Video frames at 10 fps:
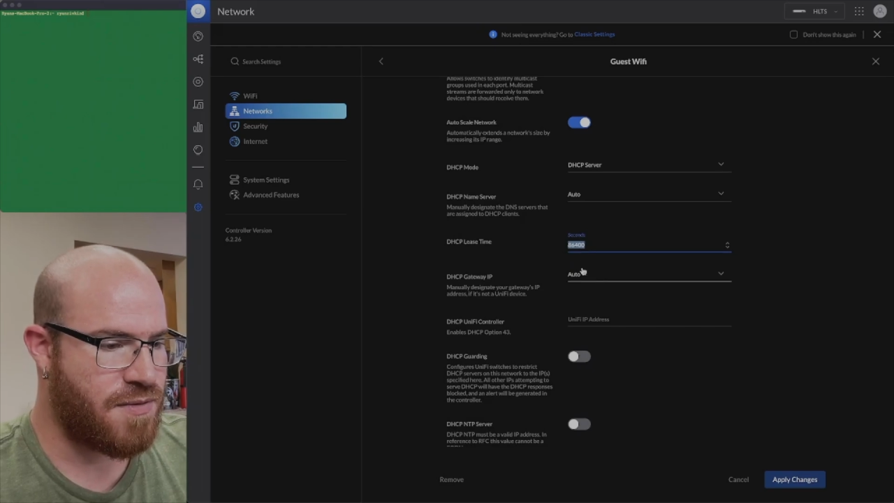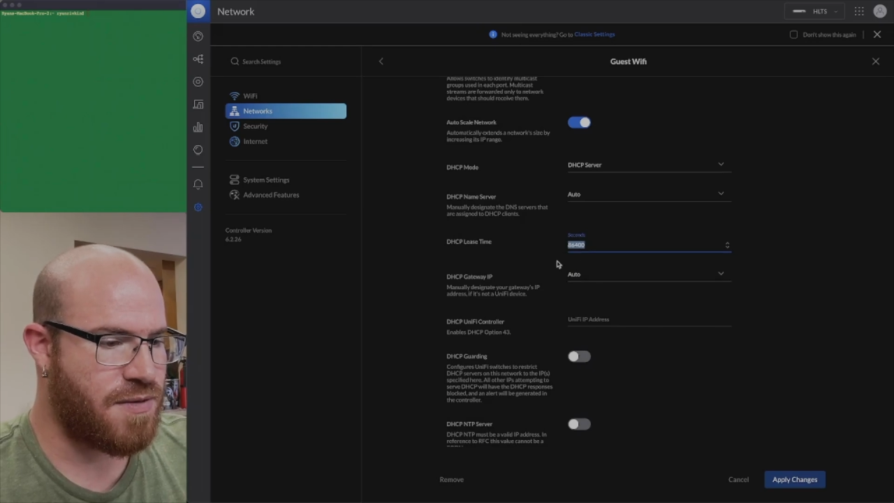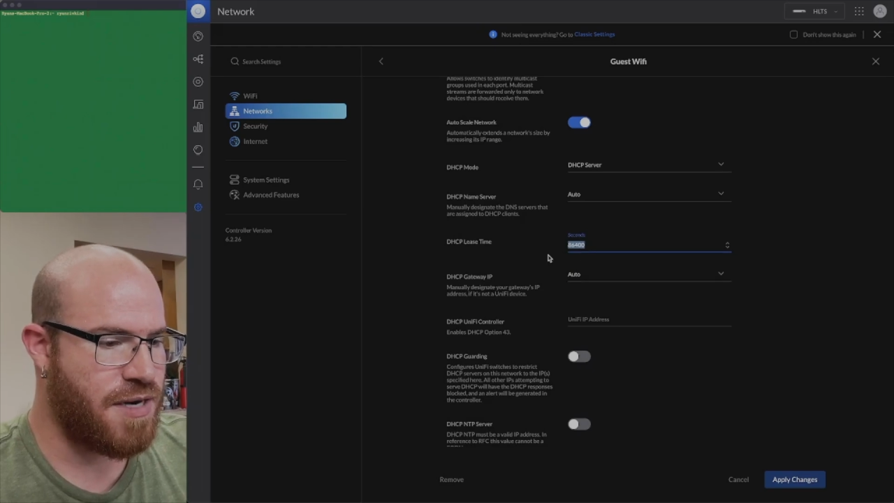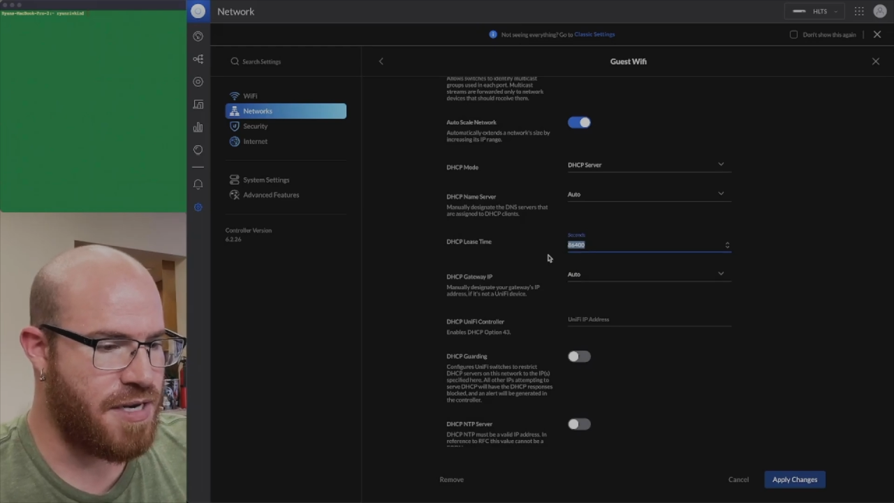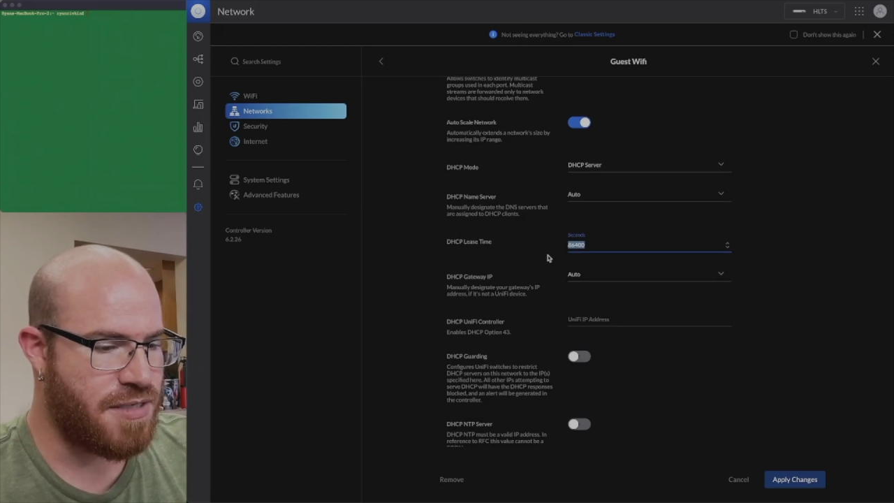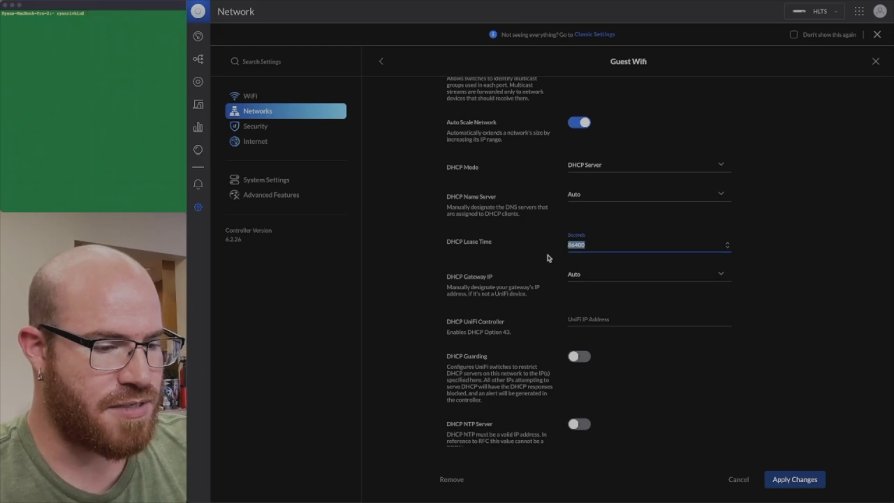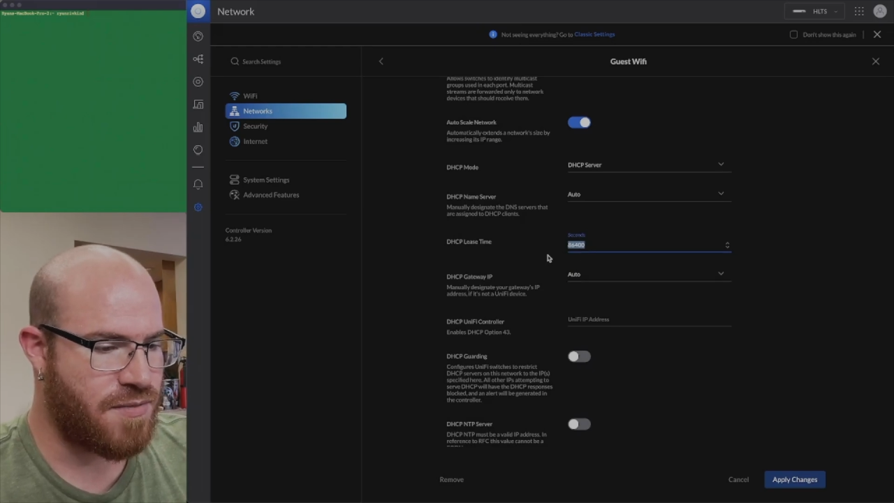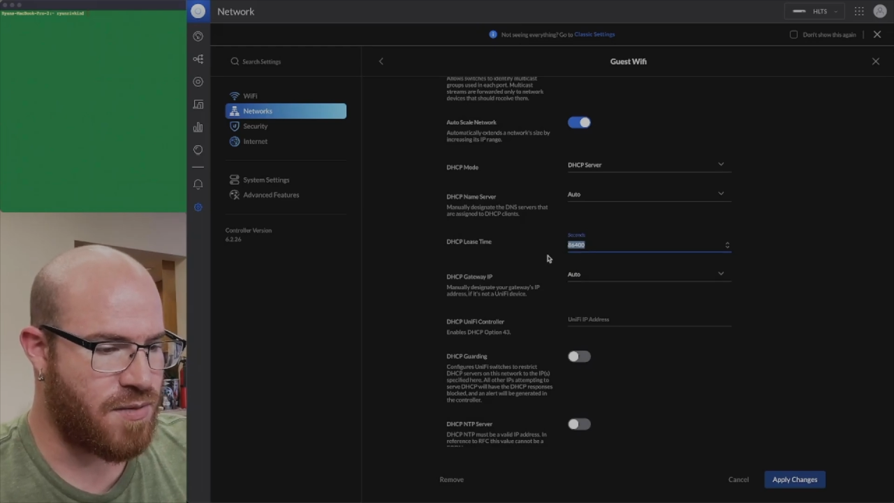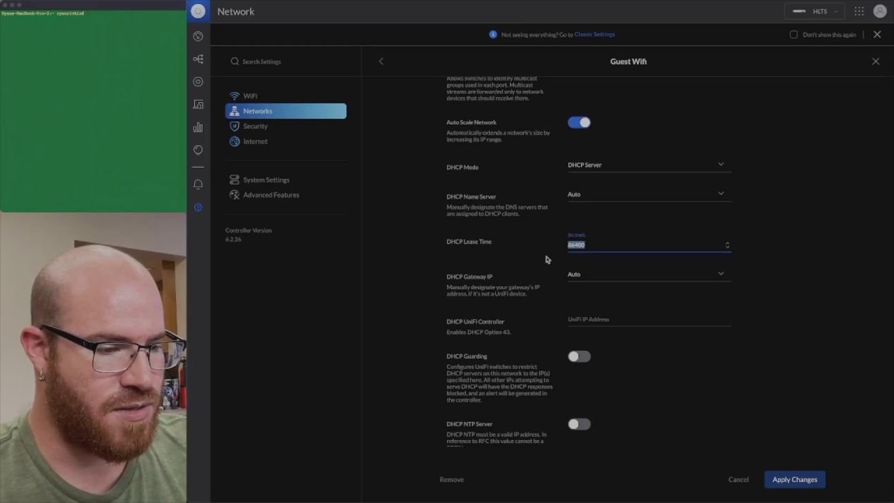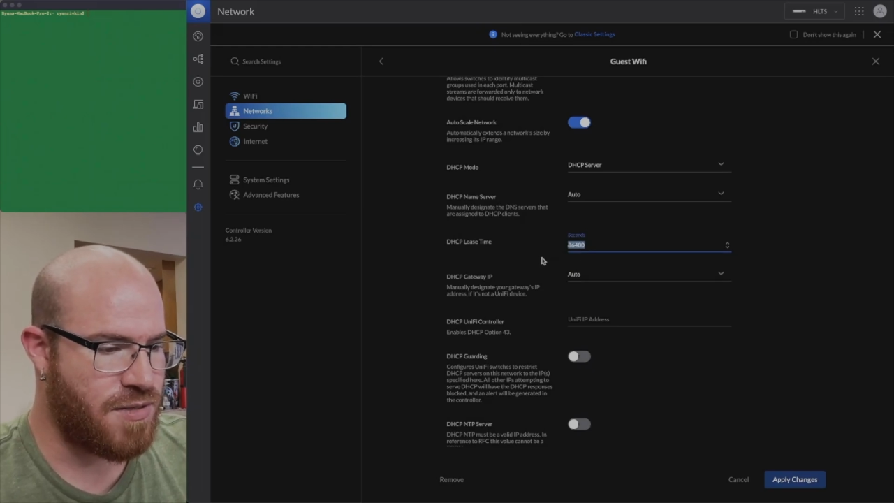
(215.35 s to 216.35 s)
for
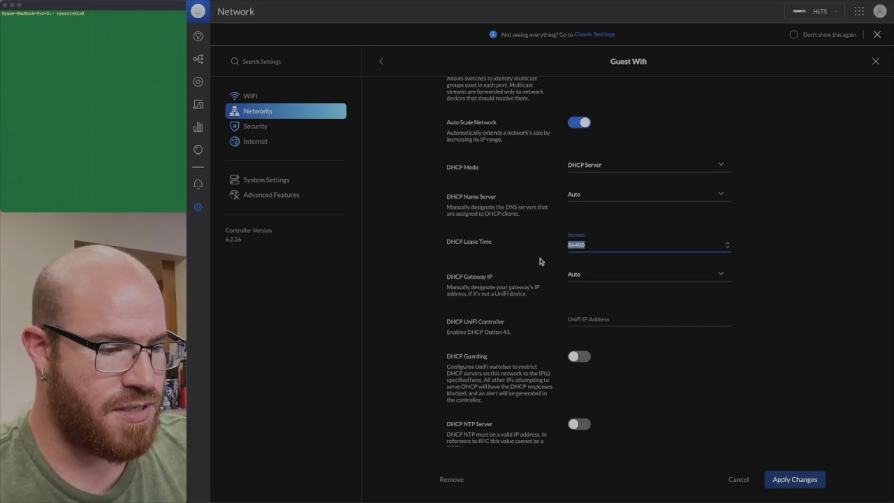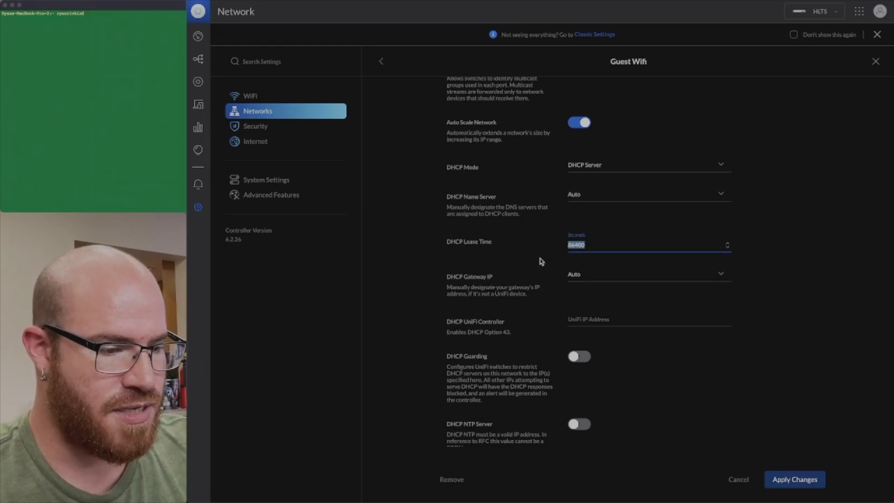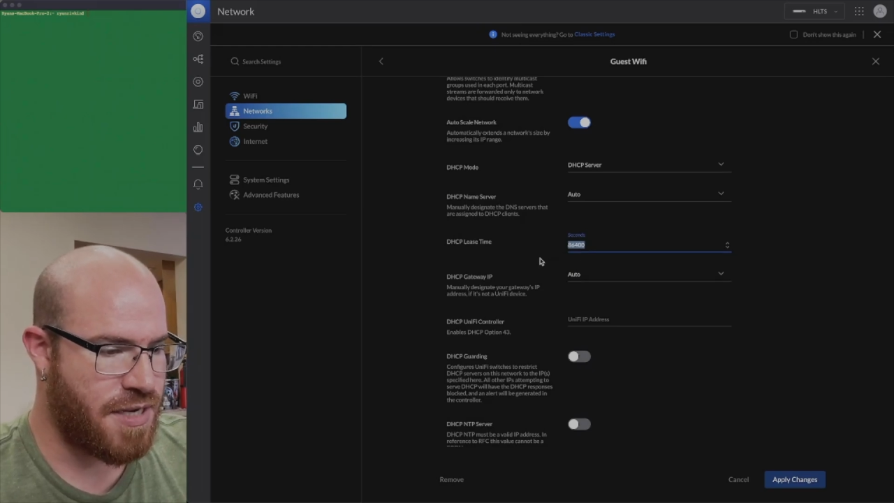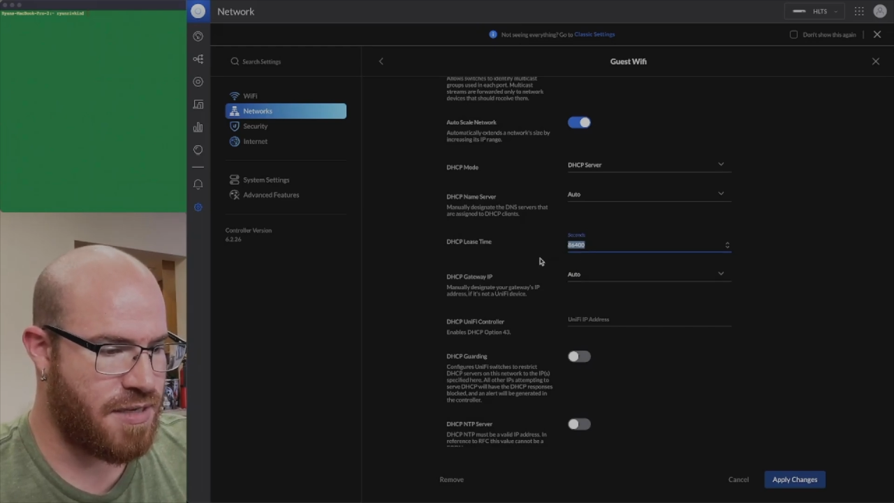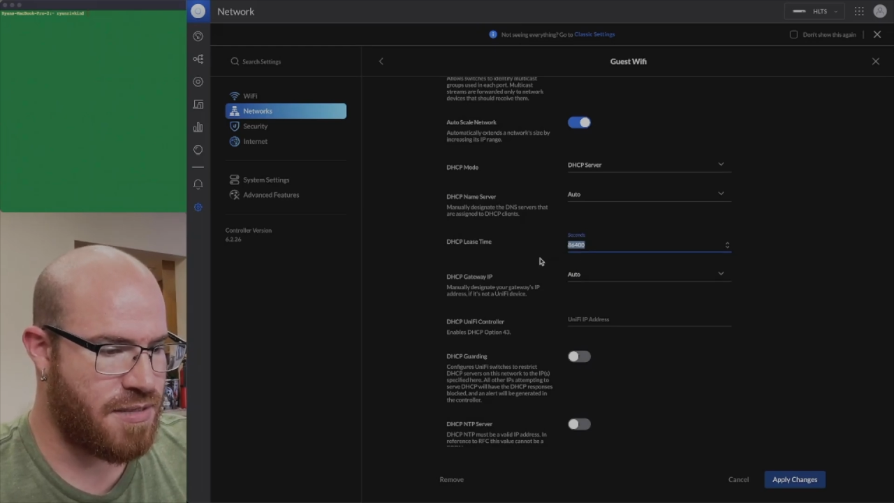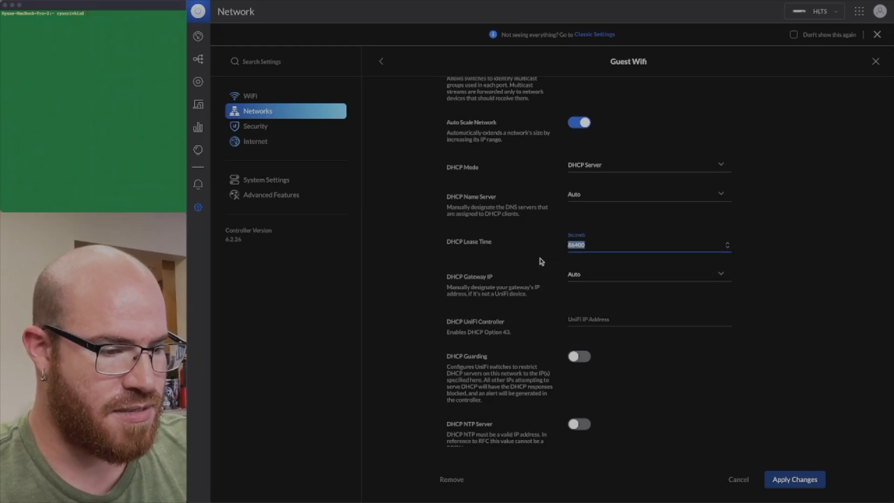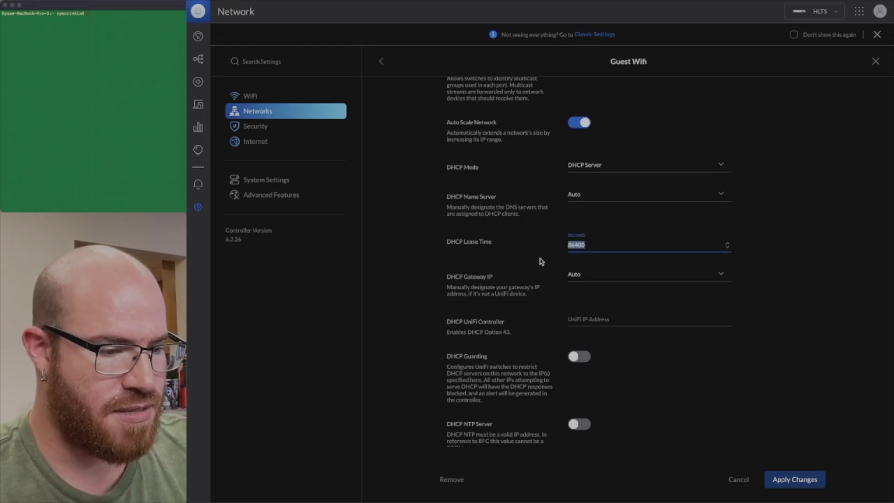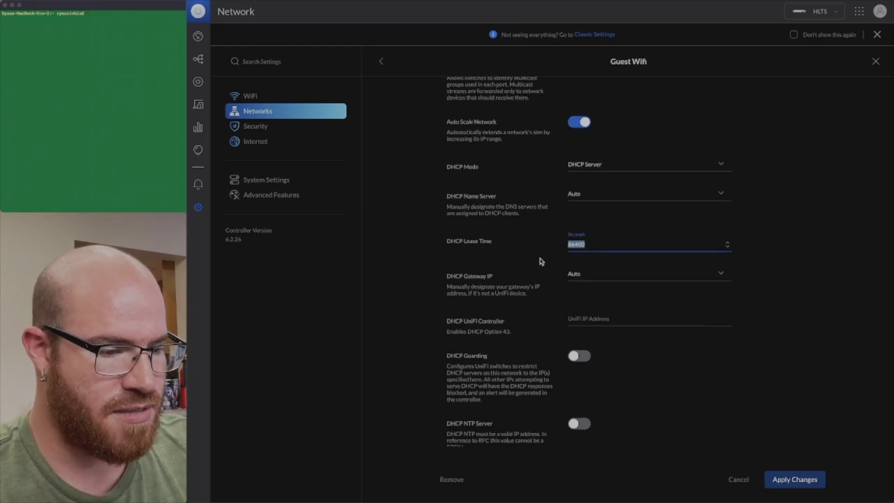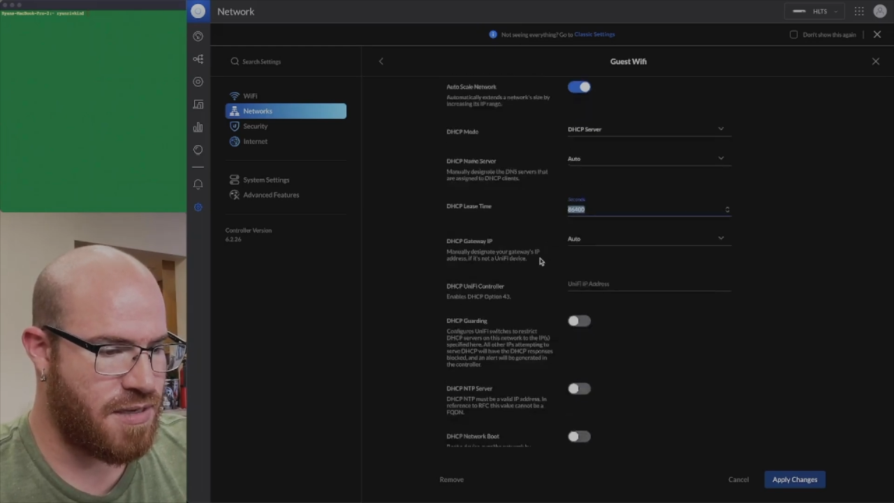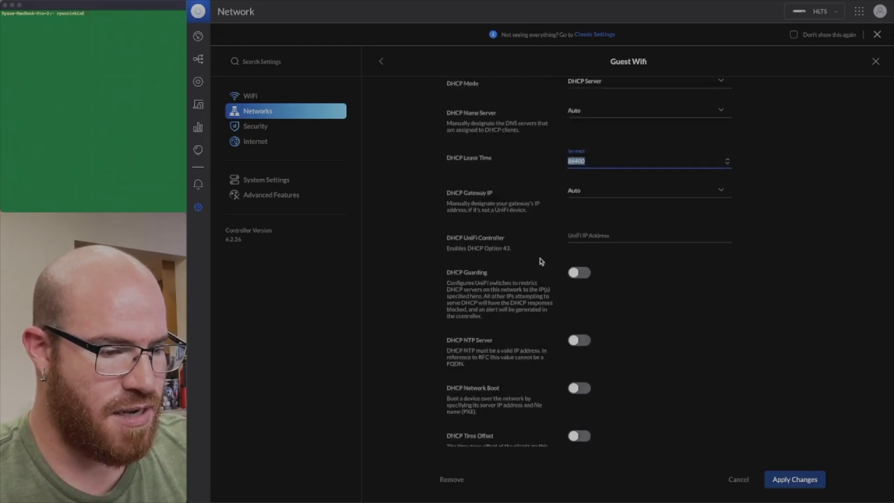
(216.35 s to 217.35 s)
86,400
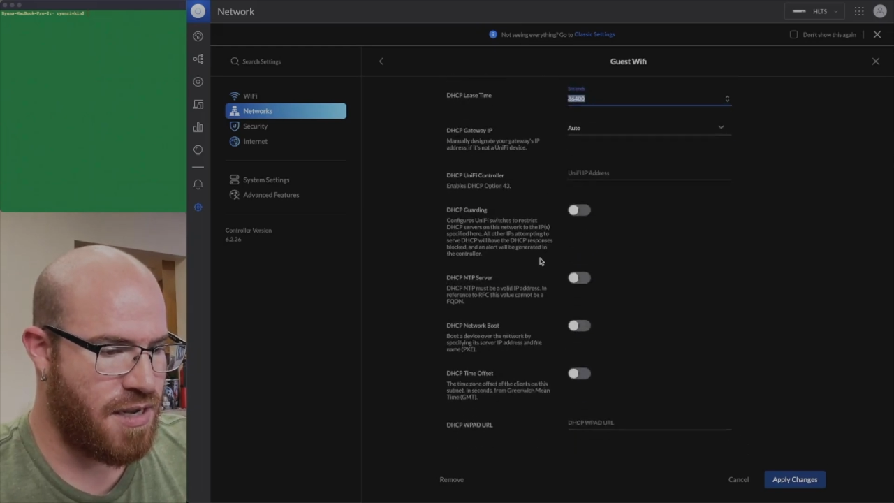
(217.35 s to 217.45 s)
seconds,